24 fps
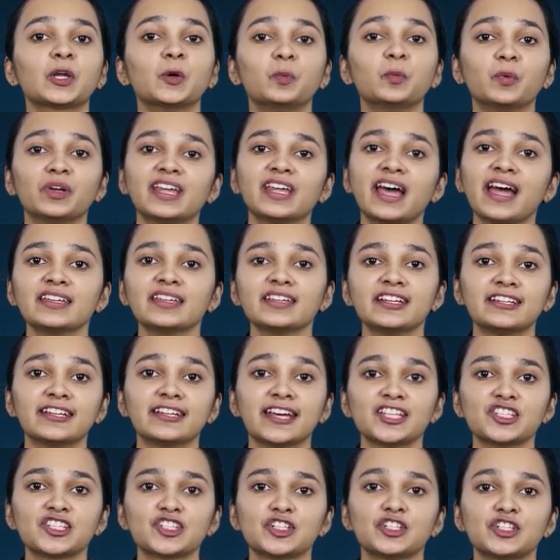with an
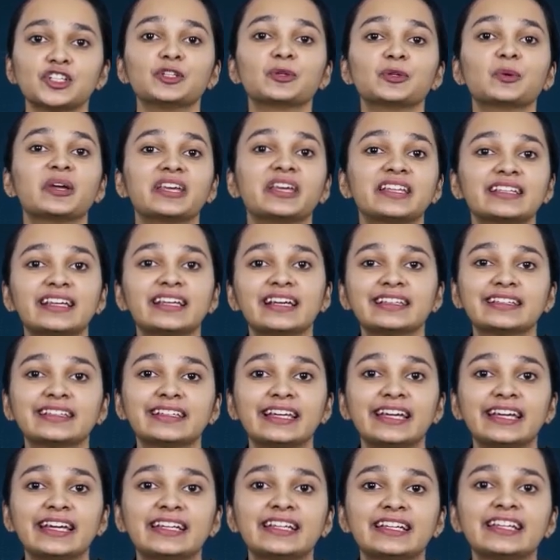intention to
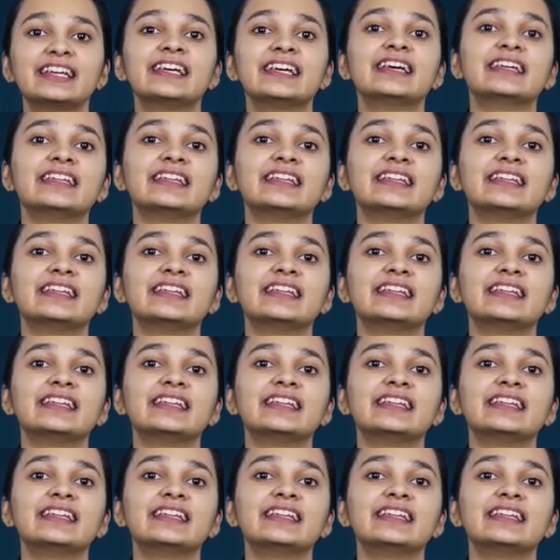inculcate